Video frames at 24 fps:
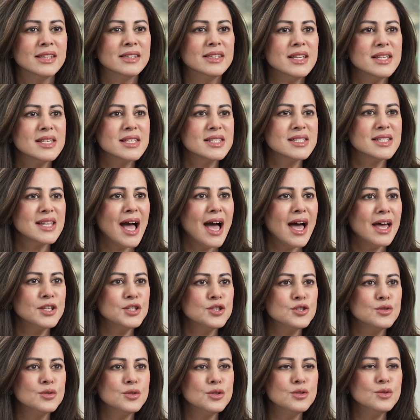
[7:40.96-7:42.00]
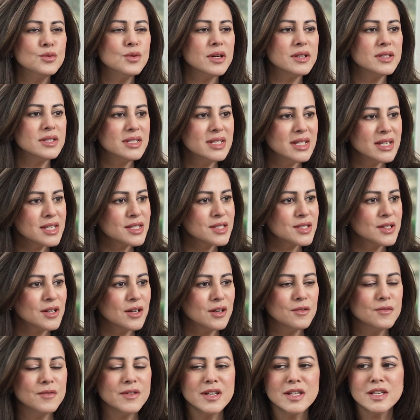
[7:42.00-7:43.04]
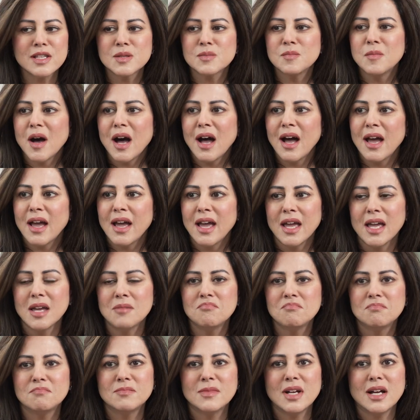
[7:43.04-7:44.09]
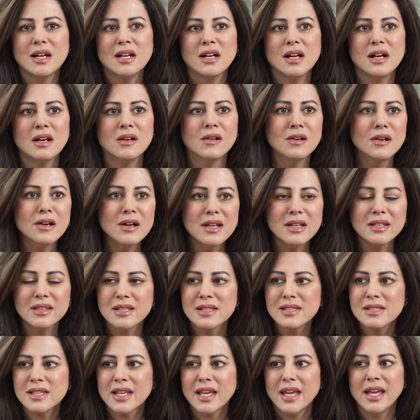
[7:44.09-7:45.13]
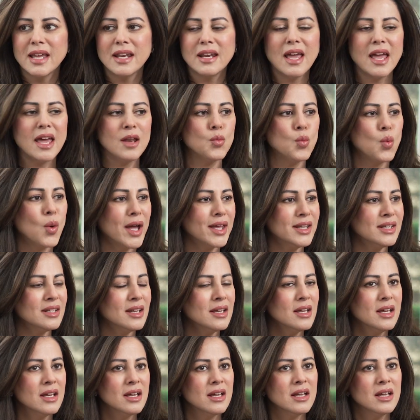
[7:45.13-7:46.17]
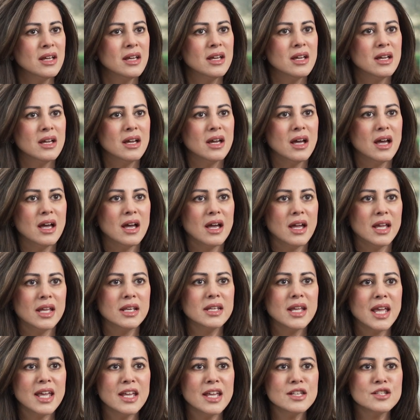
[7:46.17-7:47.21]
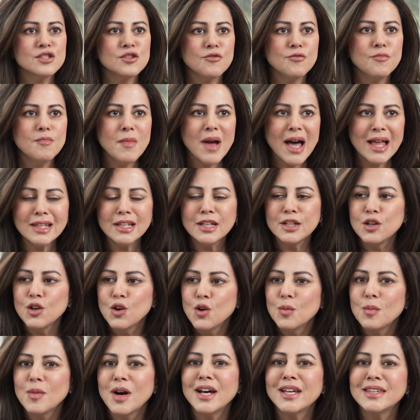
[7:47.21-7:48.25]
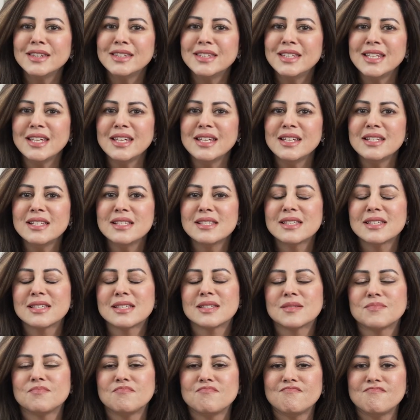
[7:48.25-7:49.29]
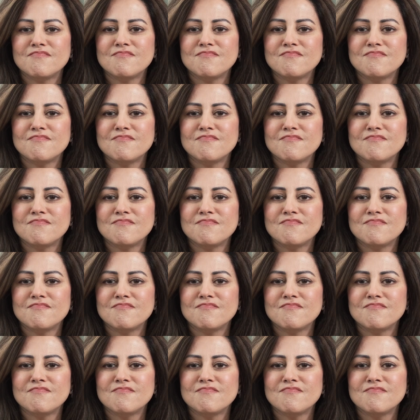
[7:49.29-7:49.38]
they start to do a disservice by hurting the skin. And when, in case of melanoma, these